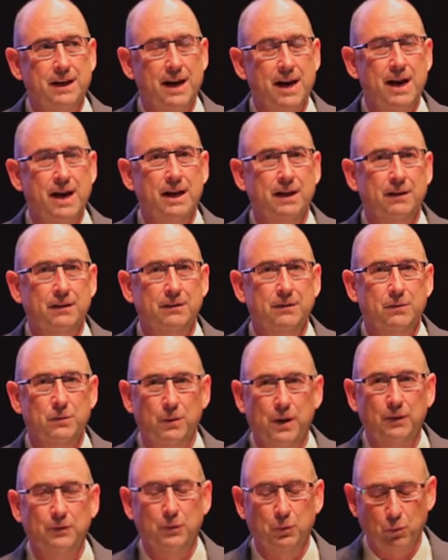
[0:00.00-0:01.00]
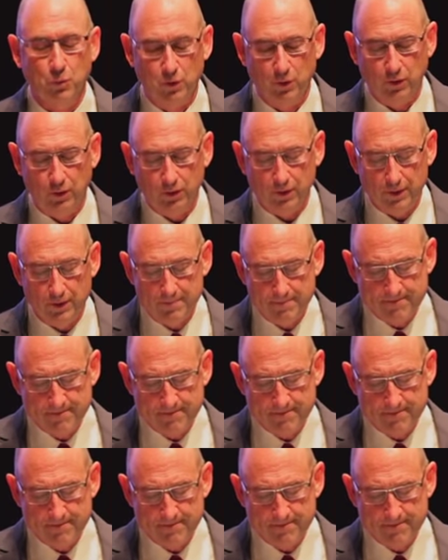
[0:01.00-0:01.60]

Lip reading: and throughout the world.